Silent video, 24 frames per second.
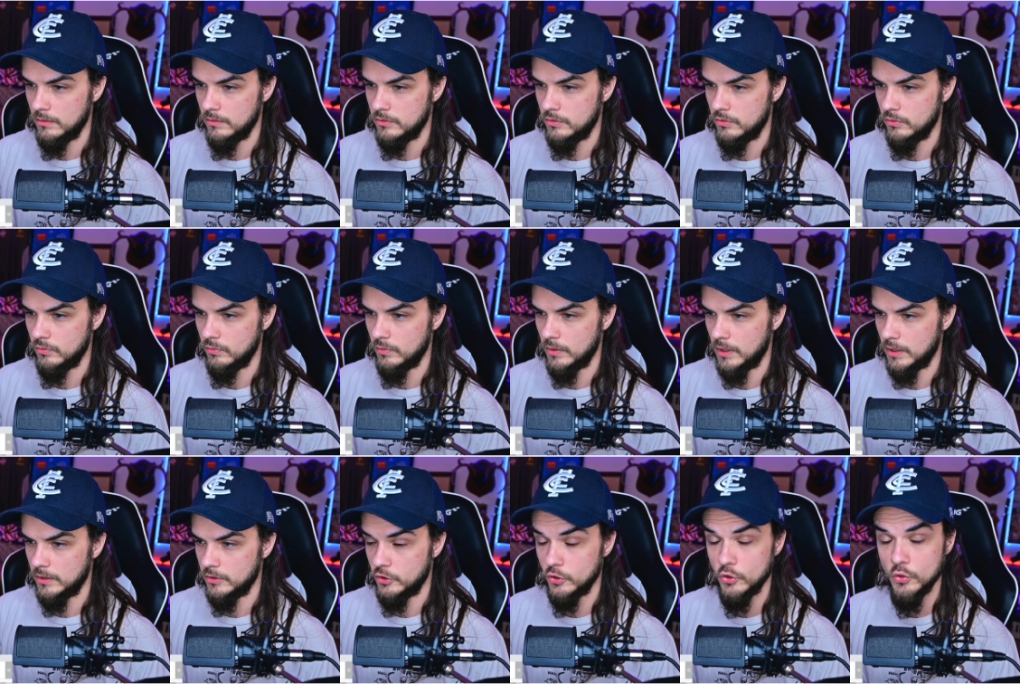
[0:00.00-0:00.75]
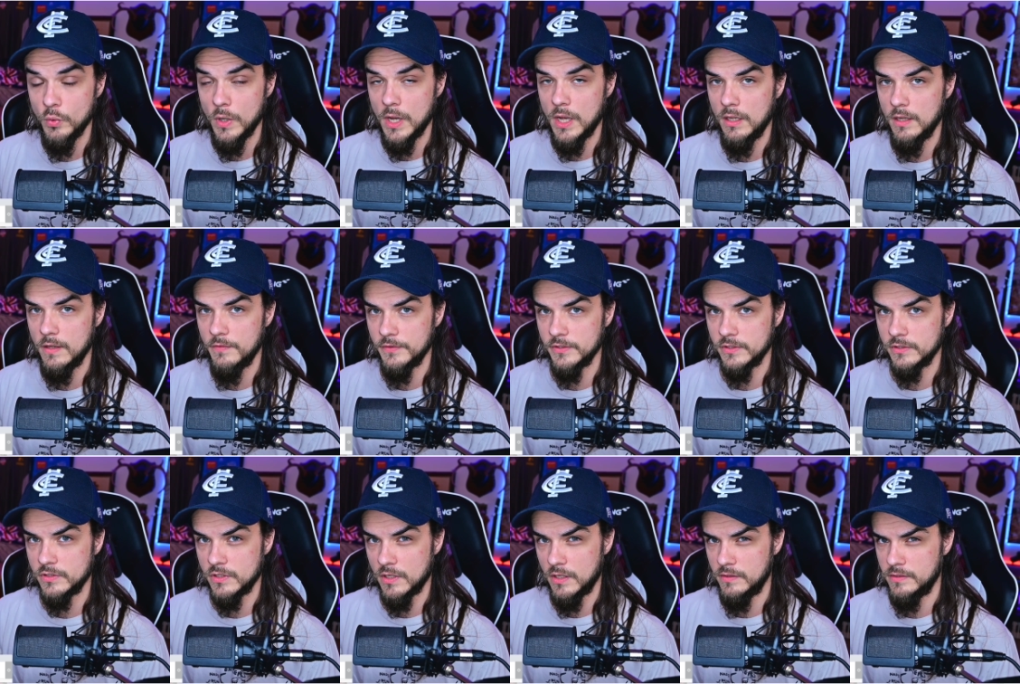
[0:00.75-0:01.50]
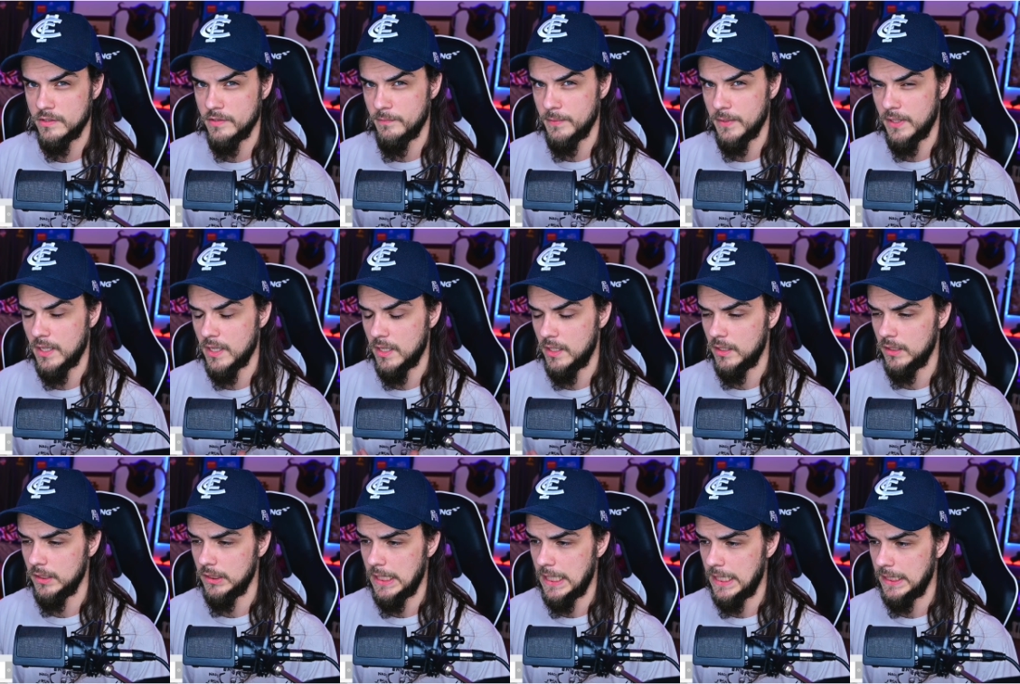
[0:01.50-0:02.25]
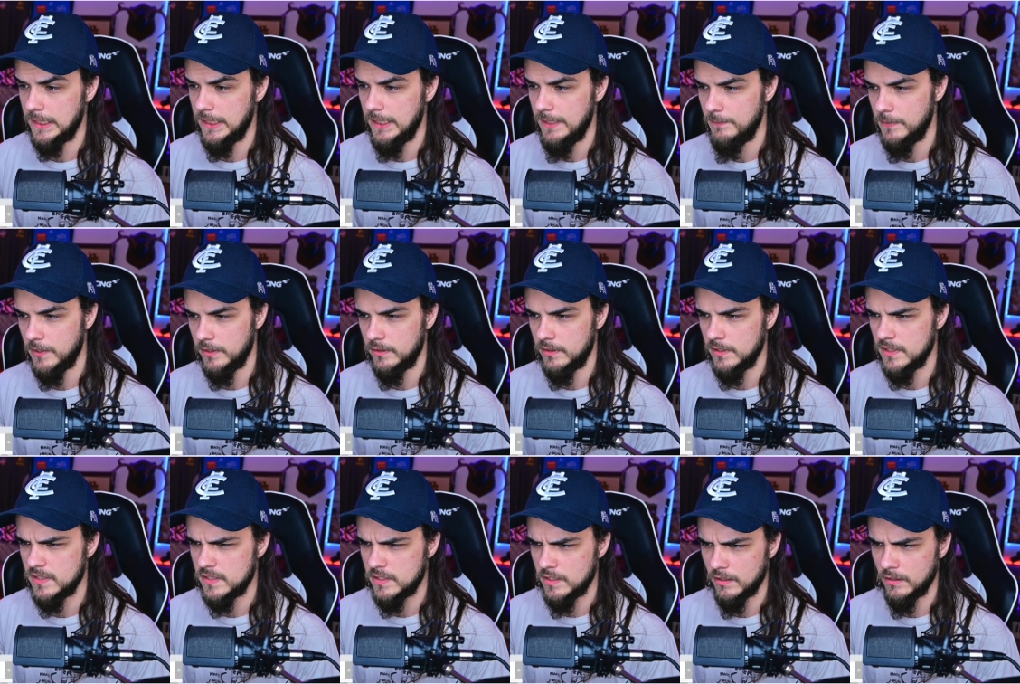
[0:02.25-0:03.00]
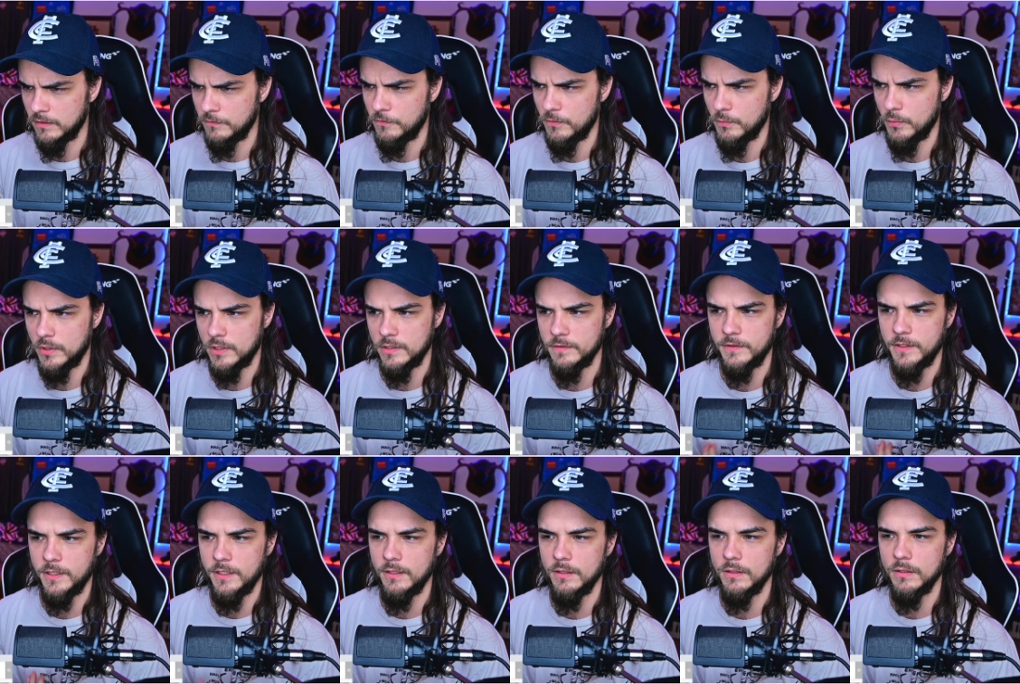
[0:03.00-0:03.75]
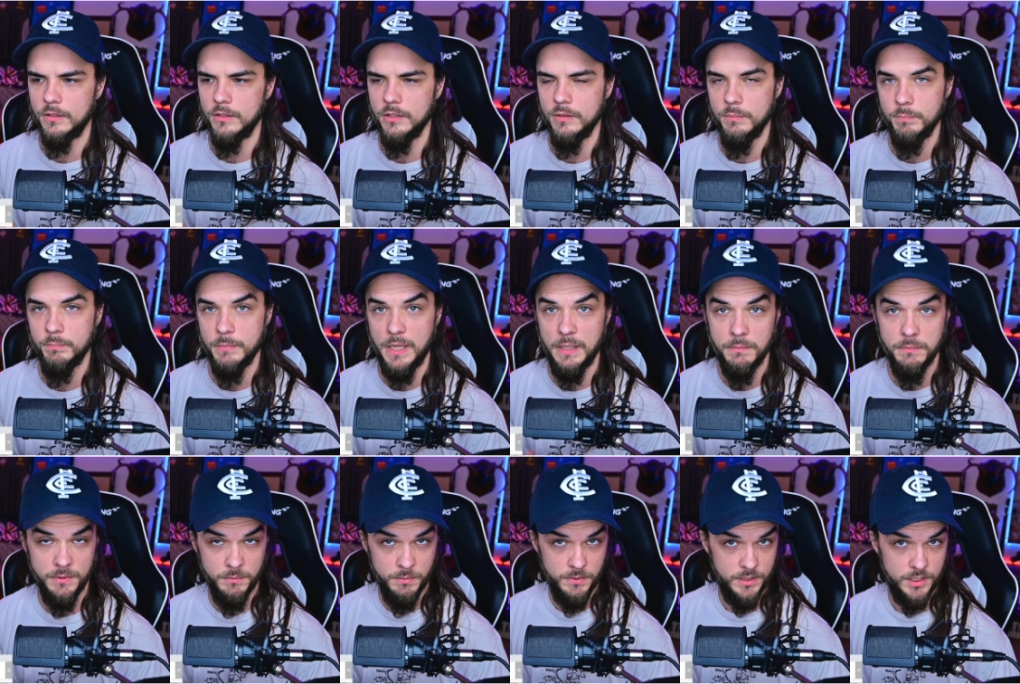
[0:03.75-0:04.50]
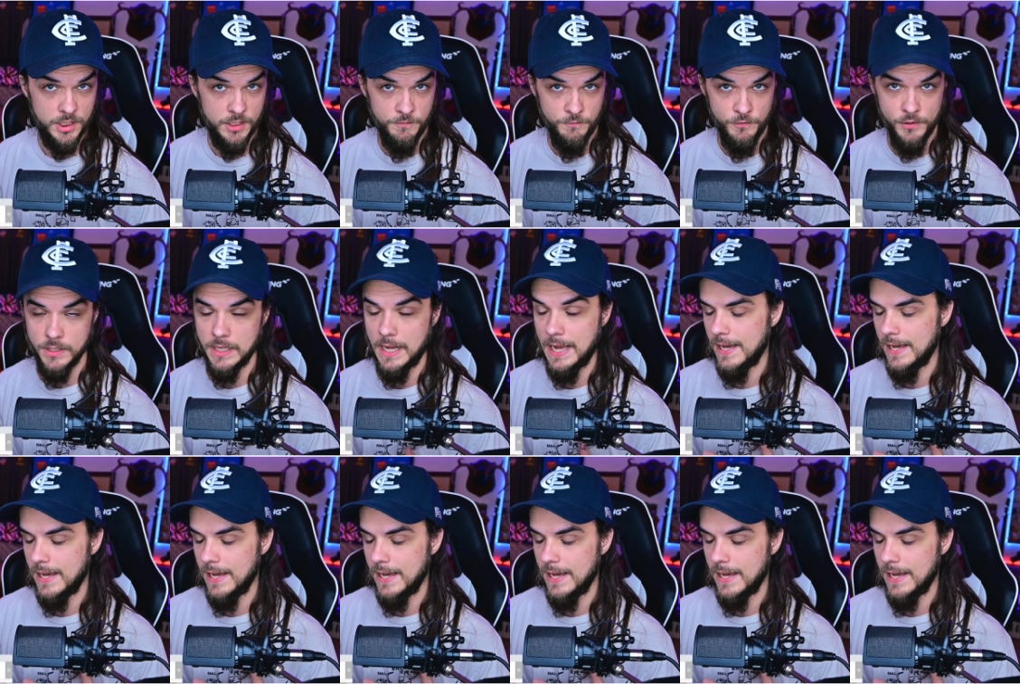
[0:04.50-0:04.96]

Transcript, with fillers: to uh, do well, and the Suns have been kind of lacking. But this year, from what I hear, could maybe be different.